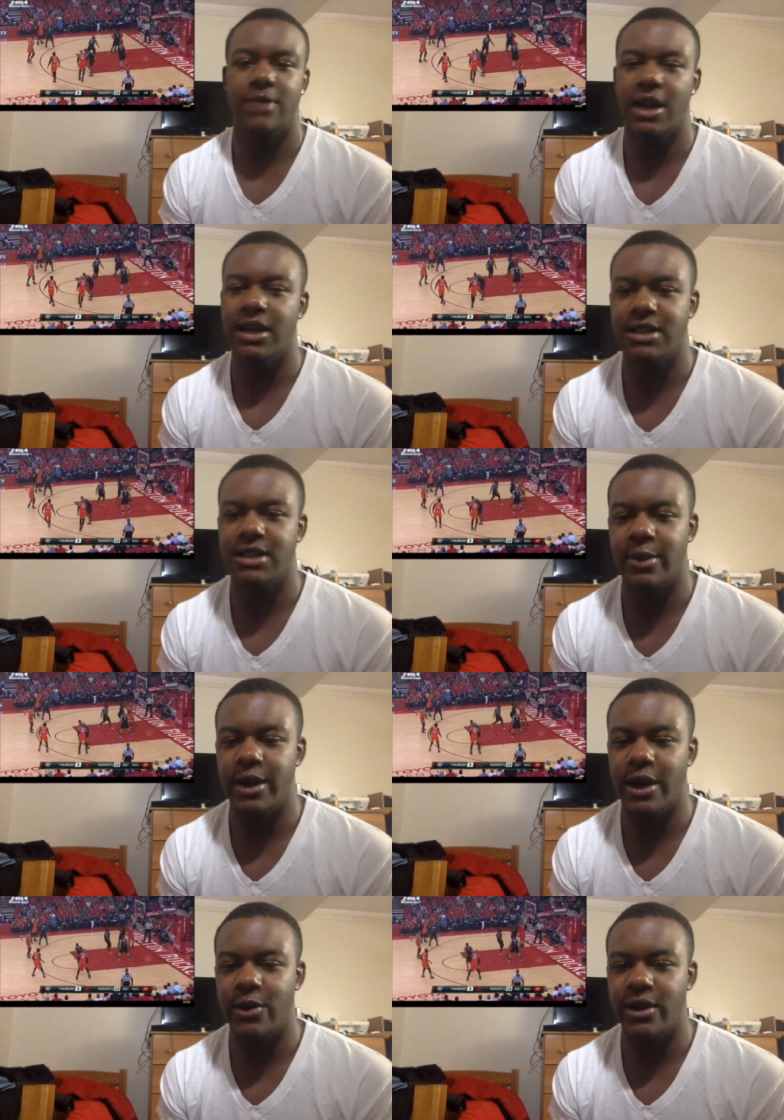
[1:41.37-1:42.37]
Rockets coming
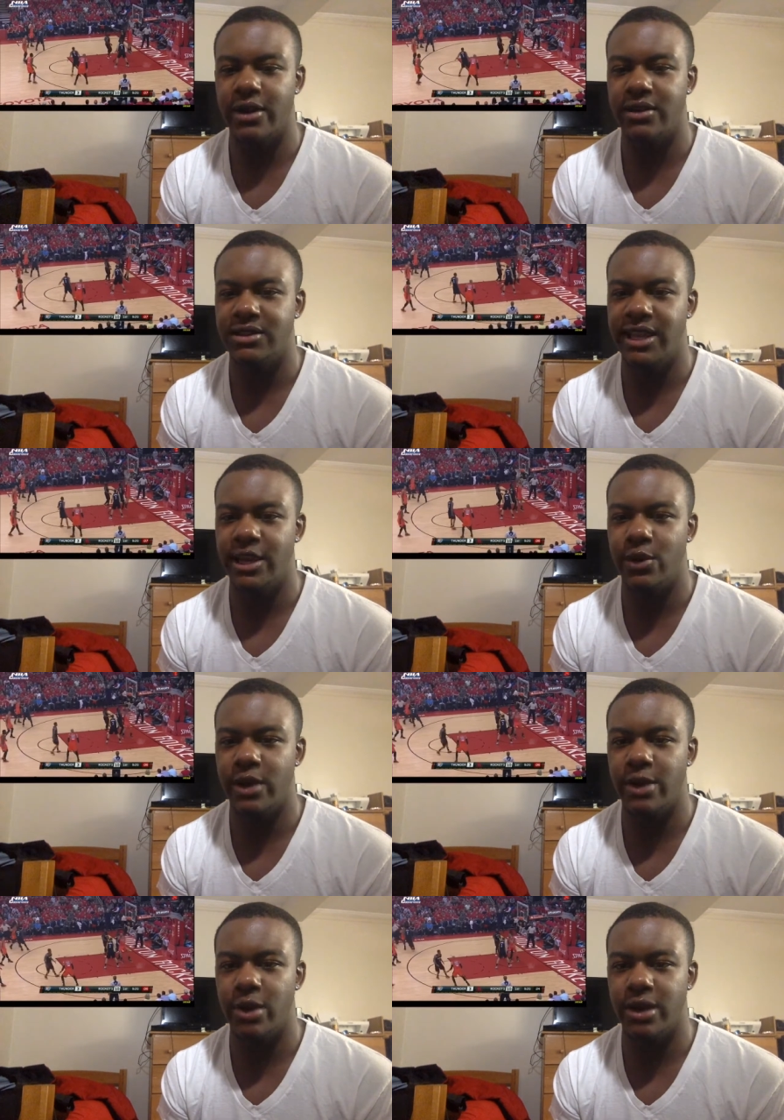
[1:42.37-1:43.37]
out with 10
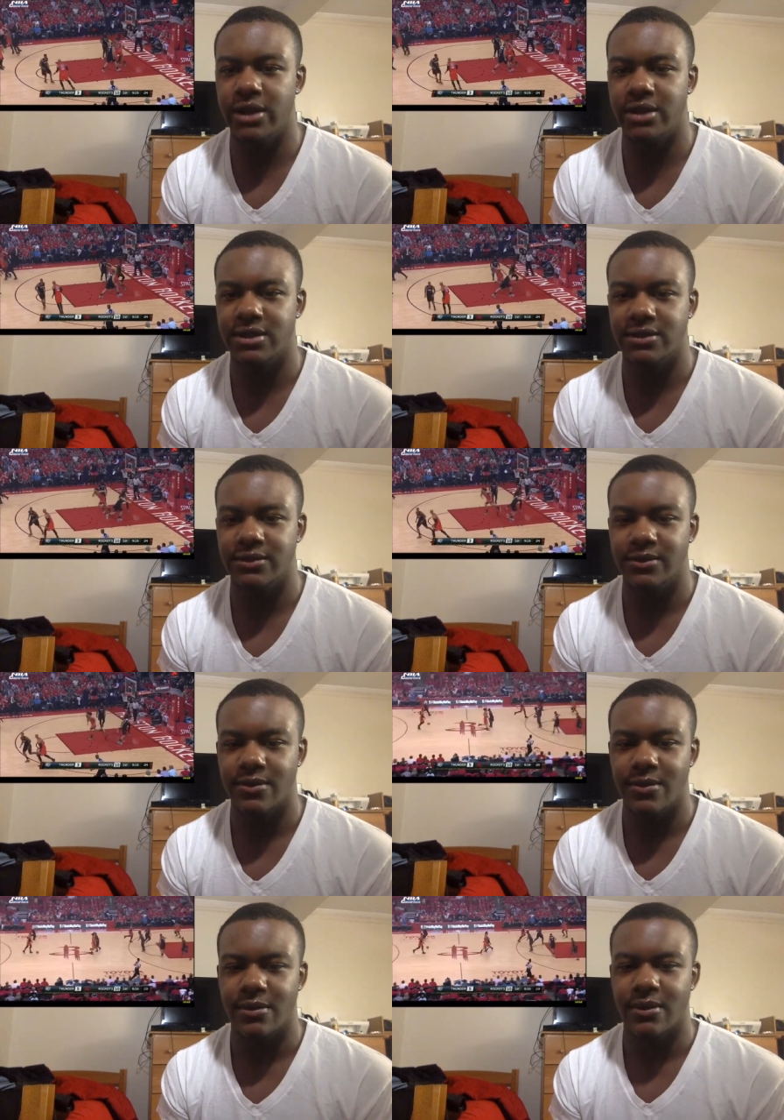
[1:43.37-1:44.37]
quick points.
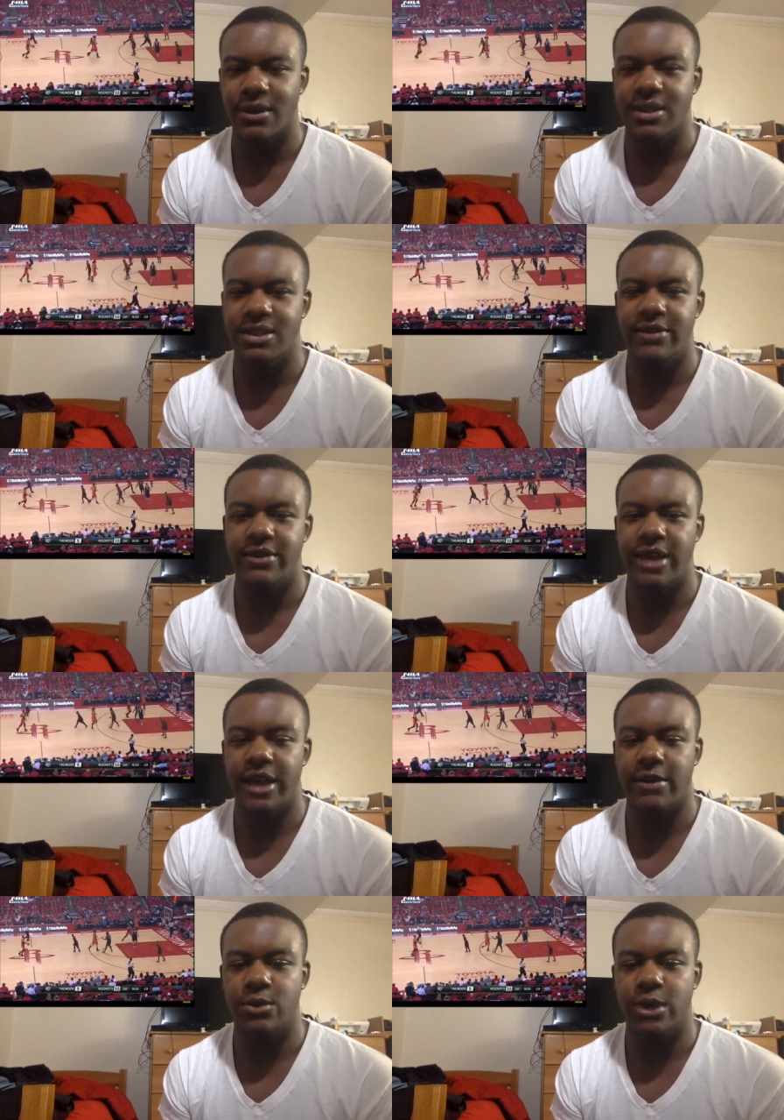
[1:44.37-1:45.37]
Steven
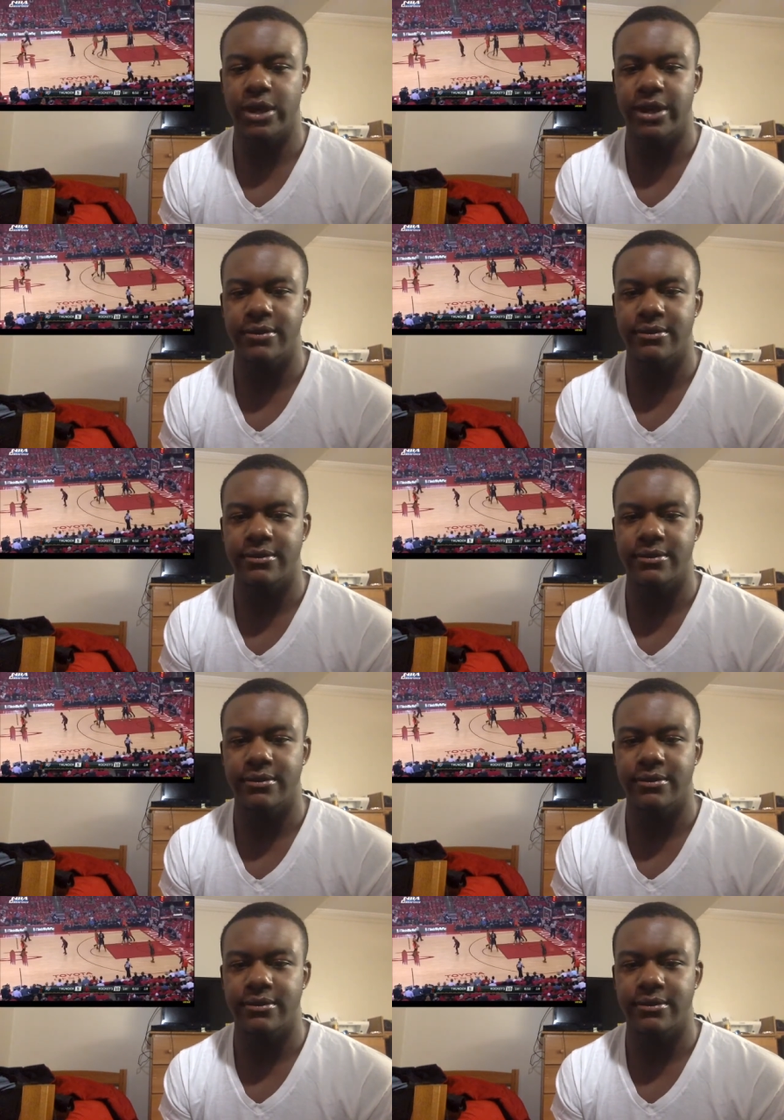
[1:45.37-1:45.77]
Adams working.